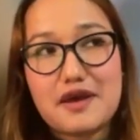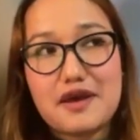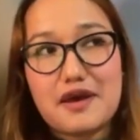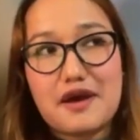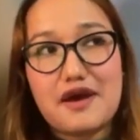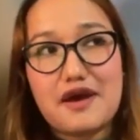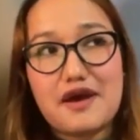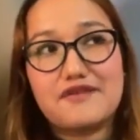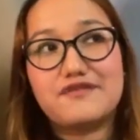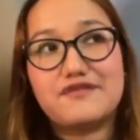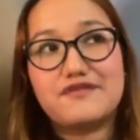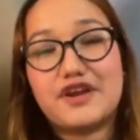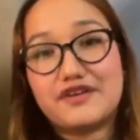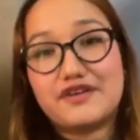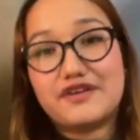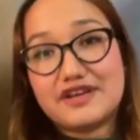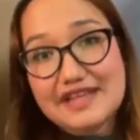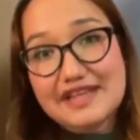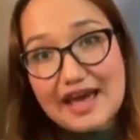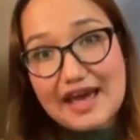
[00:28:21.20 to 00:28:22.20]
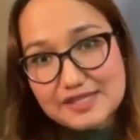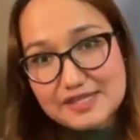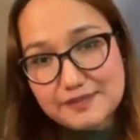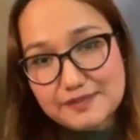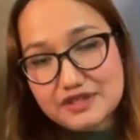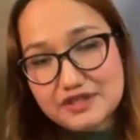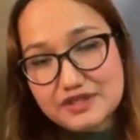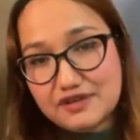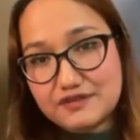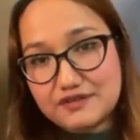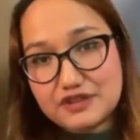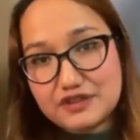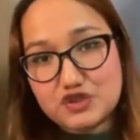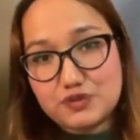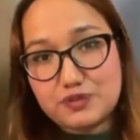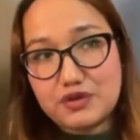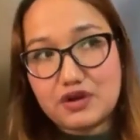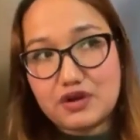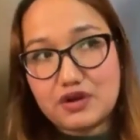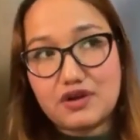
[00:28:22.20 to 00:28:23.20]
uh, various aspects of the
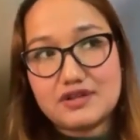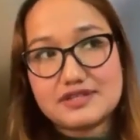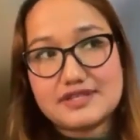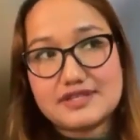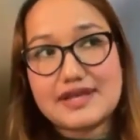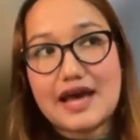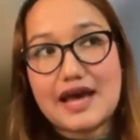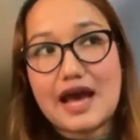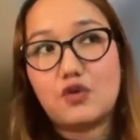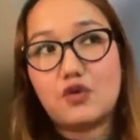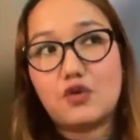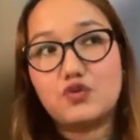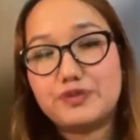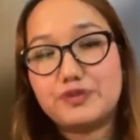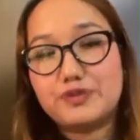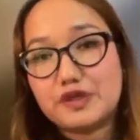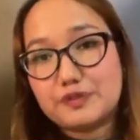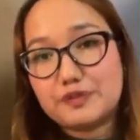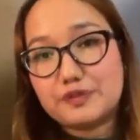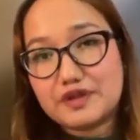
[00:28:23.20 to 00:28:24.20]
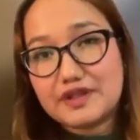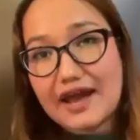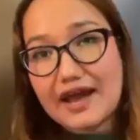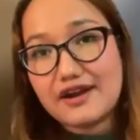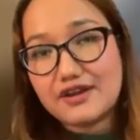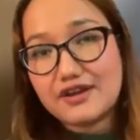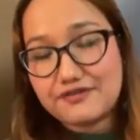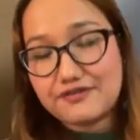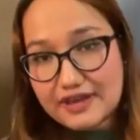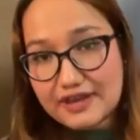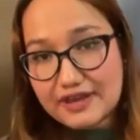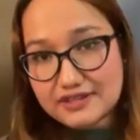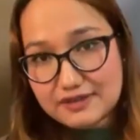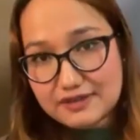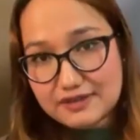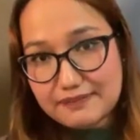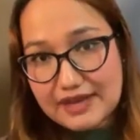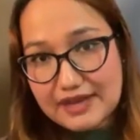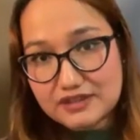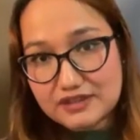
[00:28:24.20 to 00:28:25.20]
tuberculosis, how people are affected
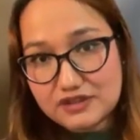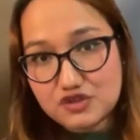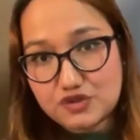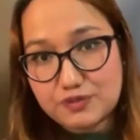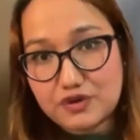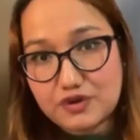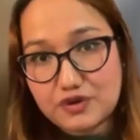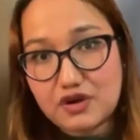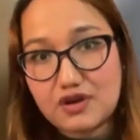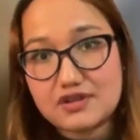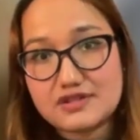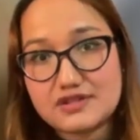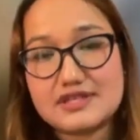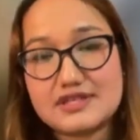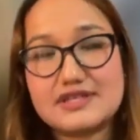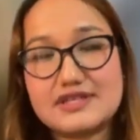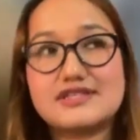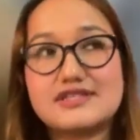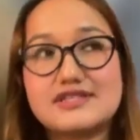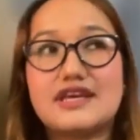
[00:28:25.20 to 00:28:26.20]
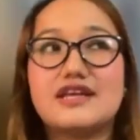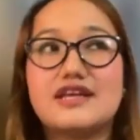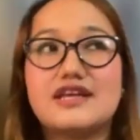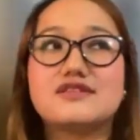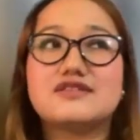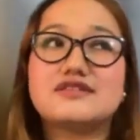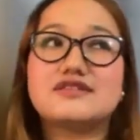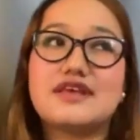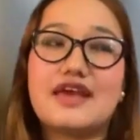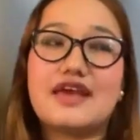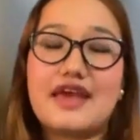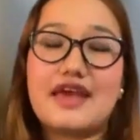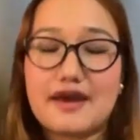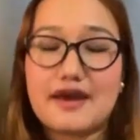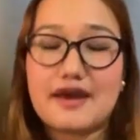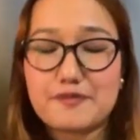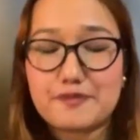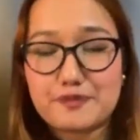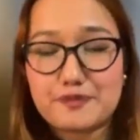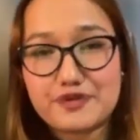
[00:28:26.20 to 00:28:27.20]
by the tuberculosis, its
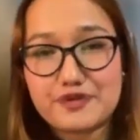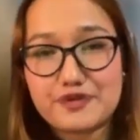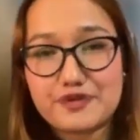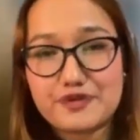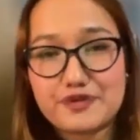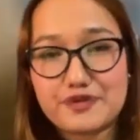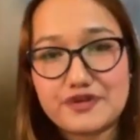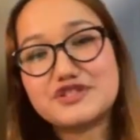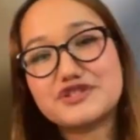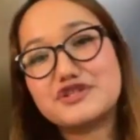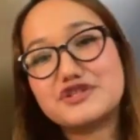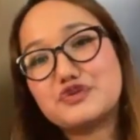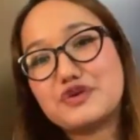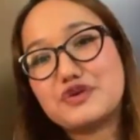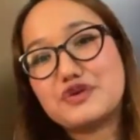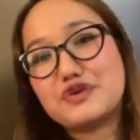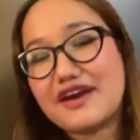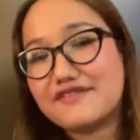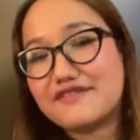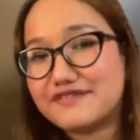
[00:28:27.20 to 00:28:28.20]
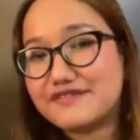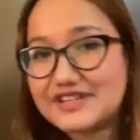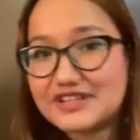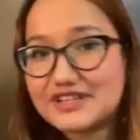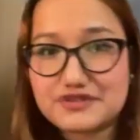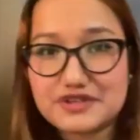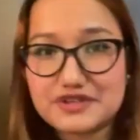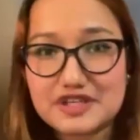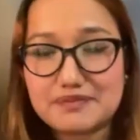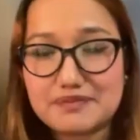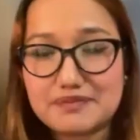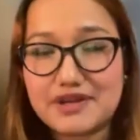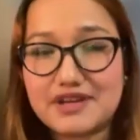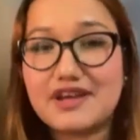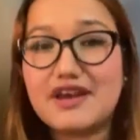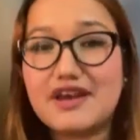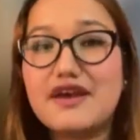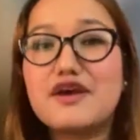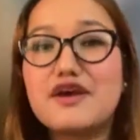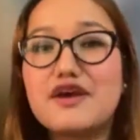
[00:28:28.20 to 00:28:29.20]
prevention to every
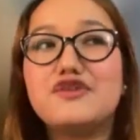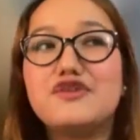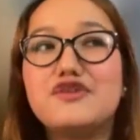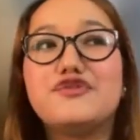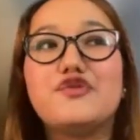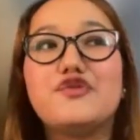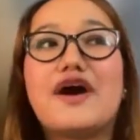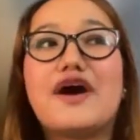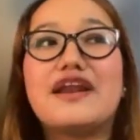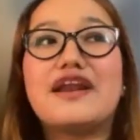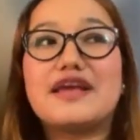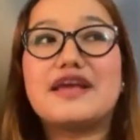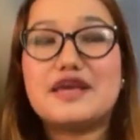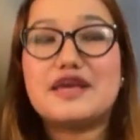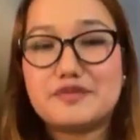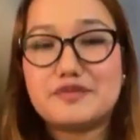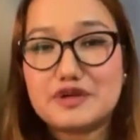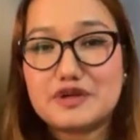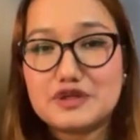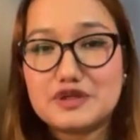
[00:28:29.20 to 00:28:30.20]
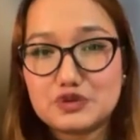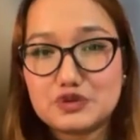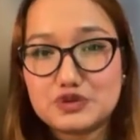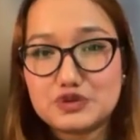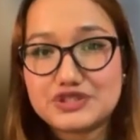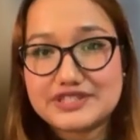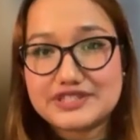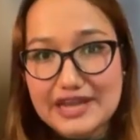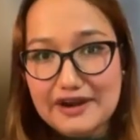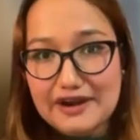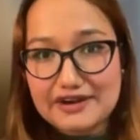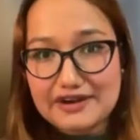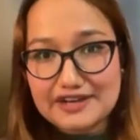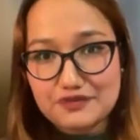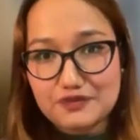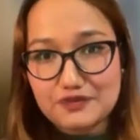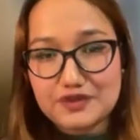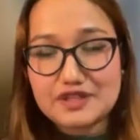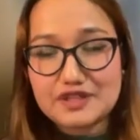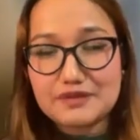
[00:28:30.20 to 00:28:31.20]
treatment. If you are able to share
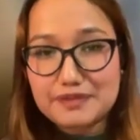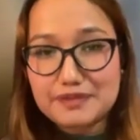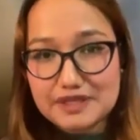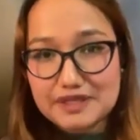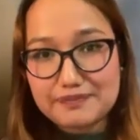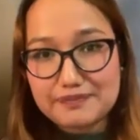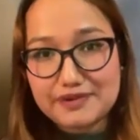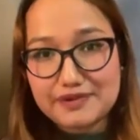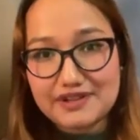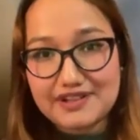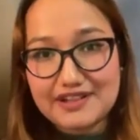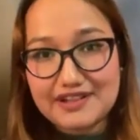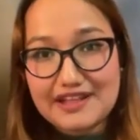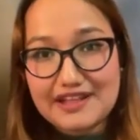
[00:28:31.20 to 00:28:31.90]
it with the people